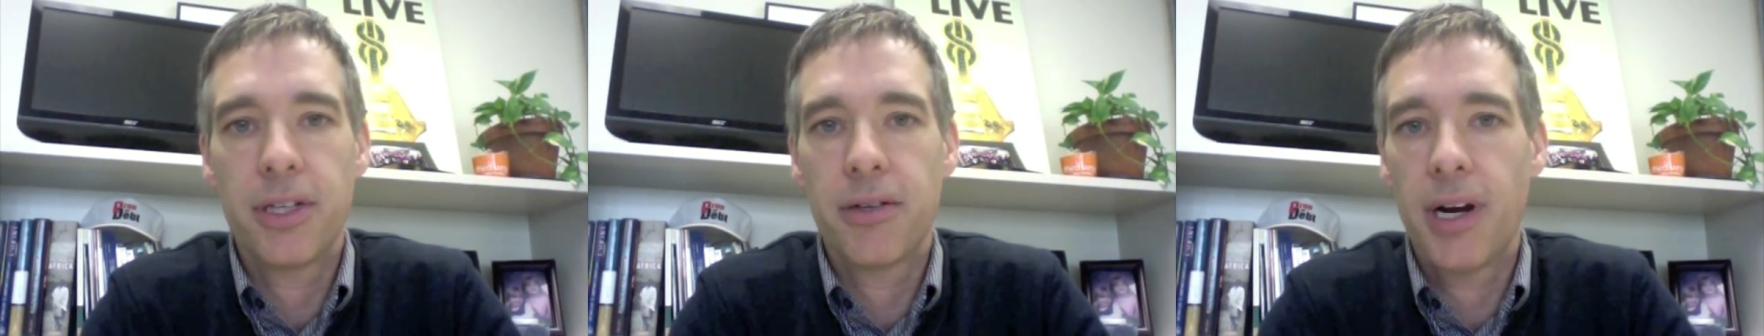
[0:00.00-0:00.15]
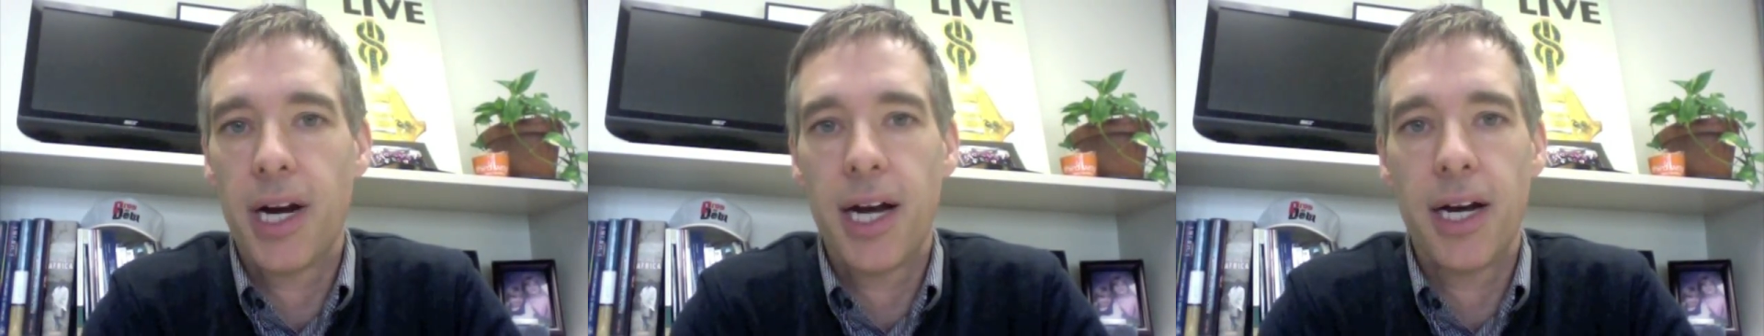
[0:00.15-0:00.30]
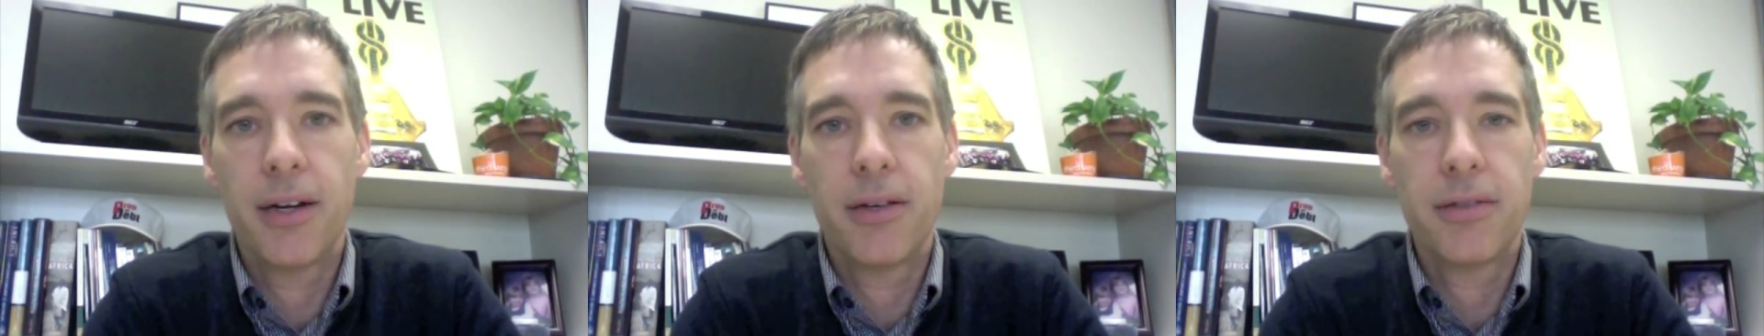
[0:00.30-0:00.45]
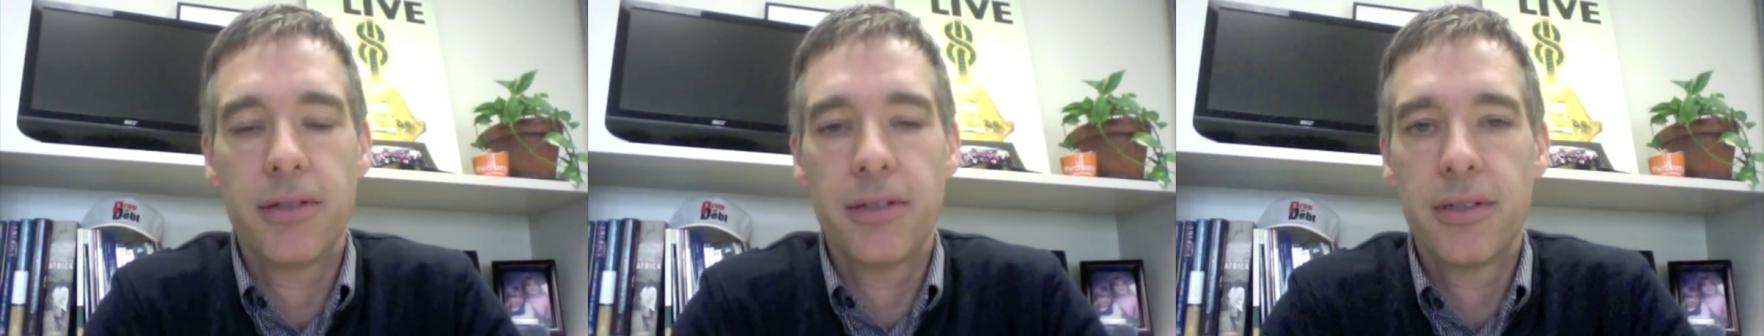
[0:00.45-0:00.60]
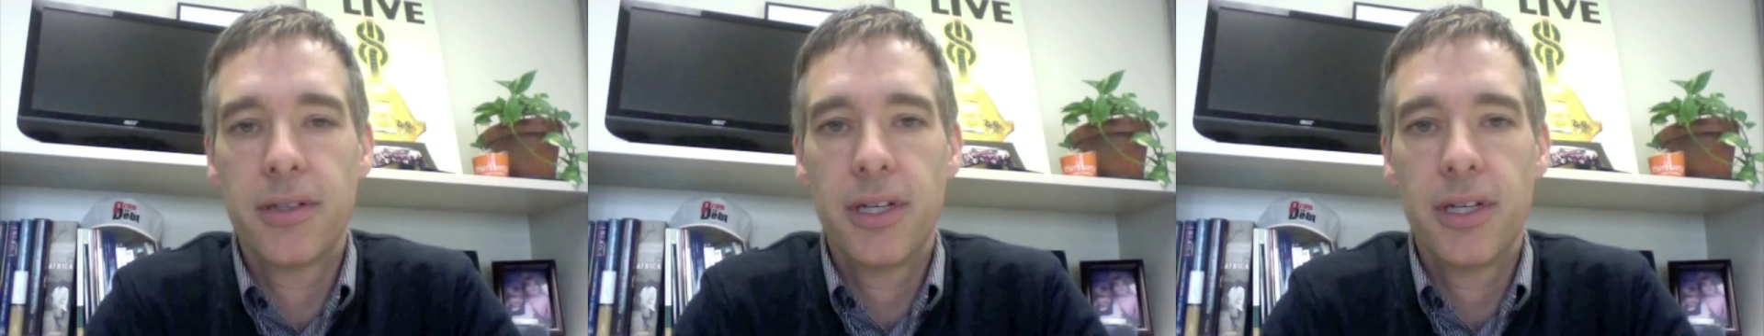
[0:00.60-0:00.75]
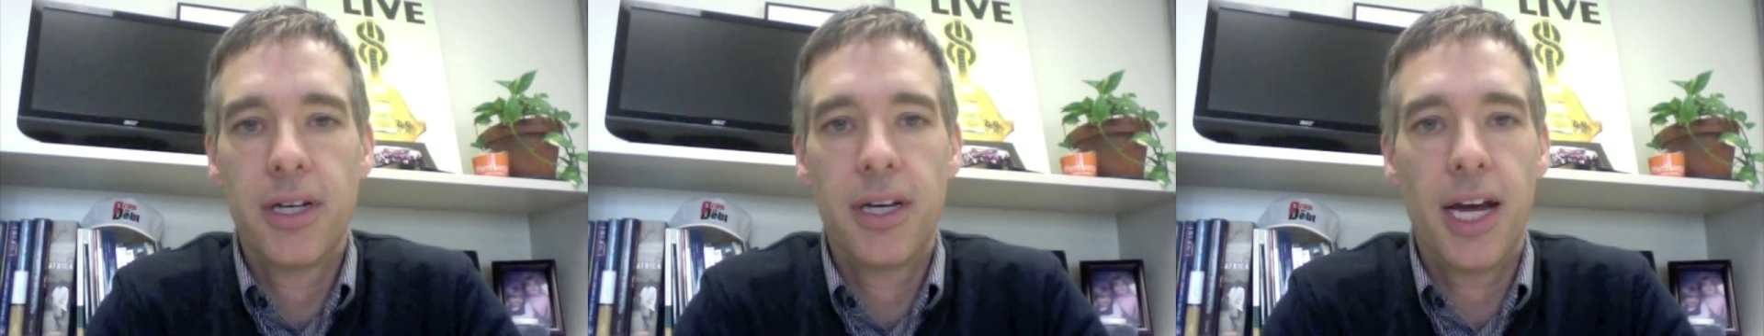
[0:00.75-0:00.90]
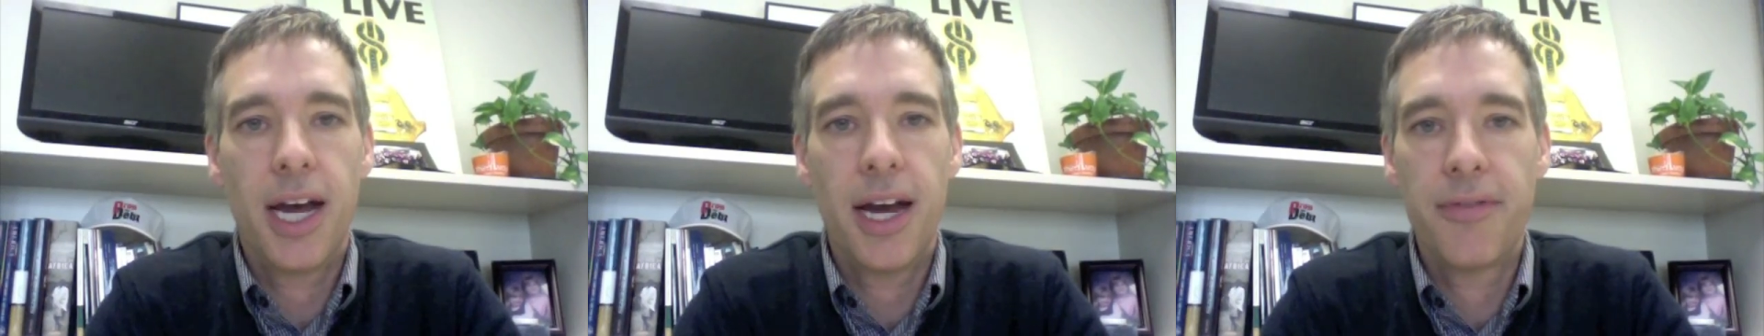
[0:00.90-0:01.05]
ground
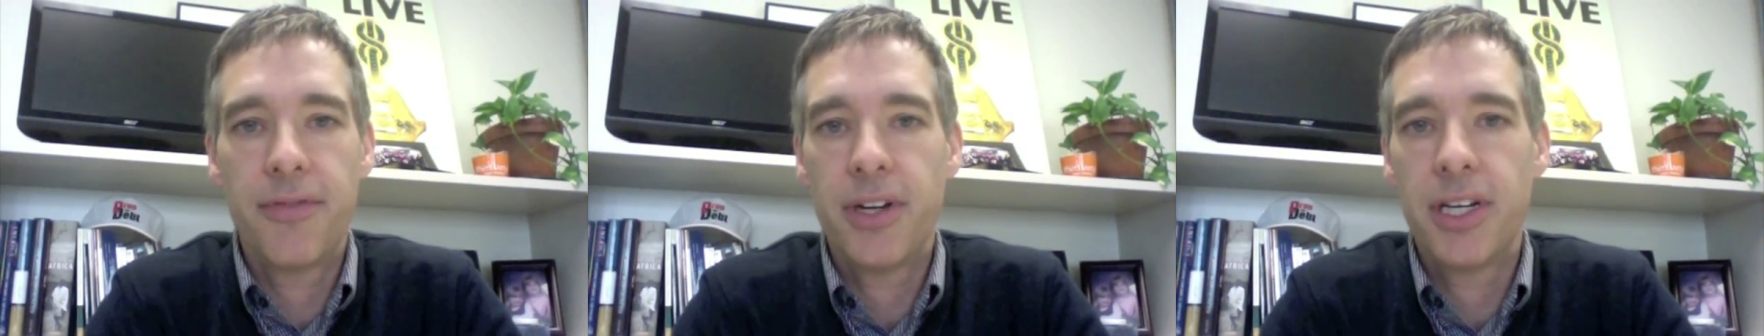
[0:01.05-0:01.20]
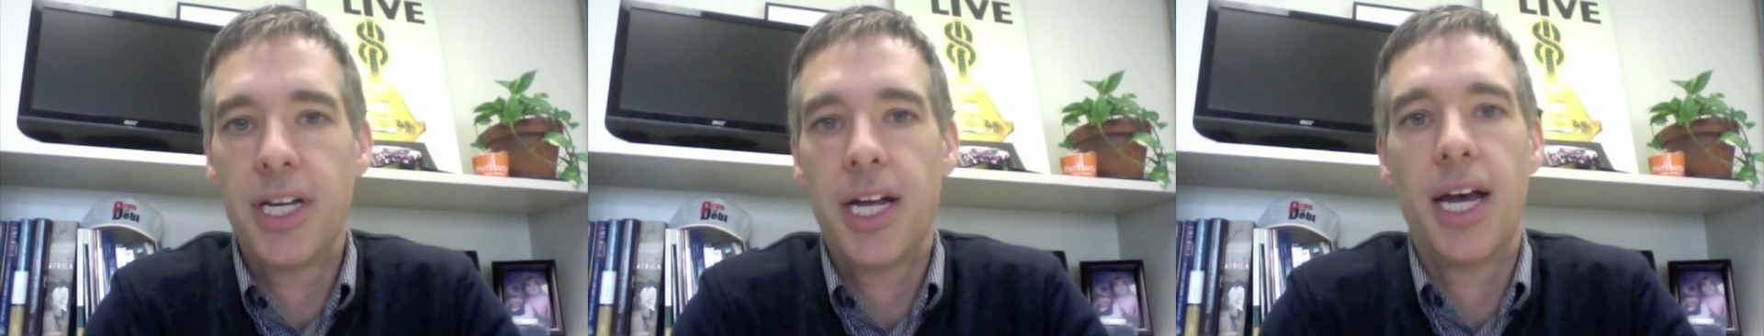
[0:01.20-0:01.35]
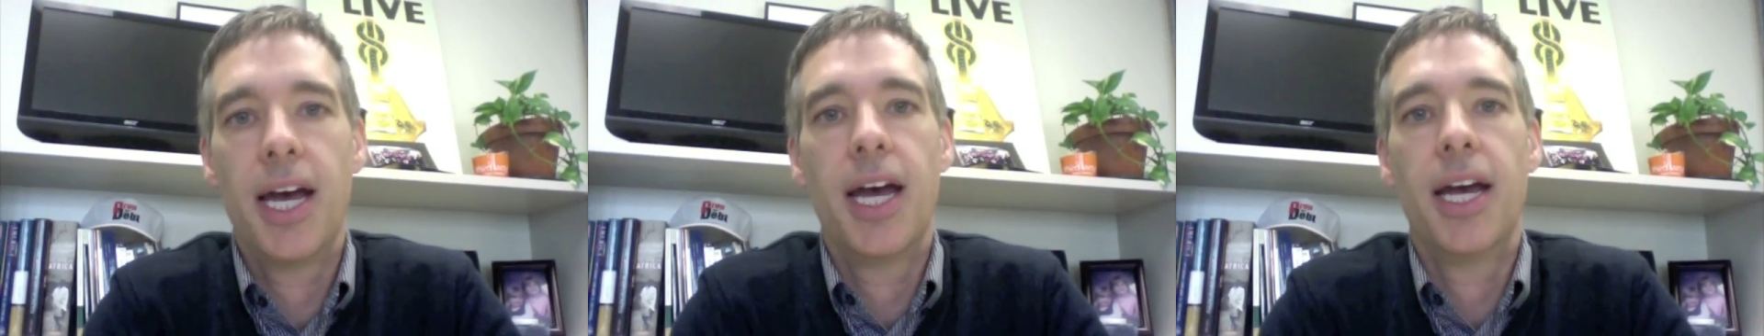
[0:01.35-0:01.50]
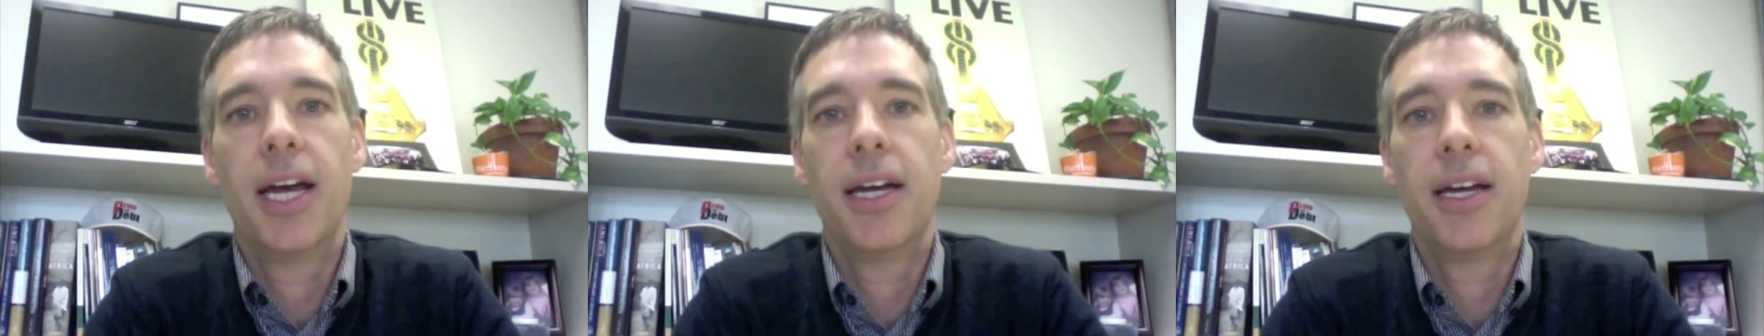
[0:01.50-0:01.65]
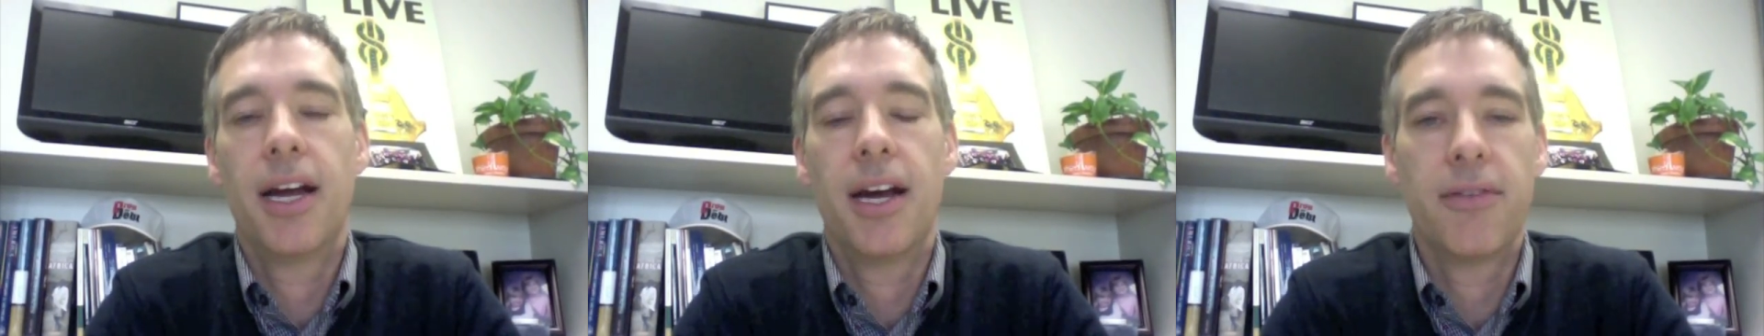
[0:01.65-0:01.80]
every day,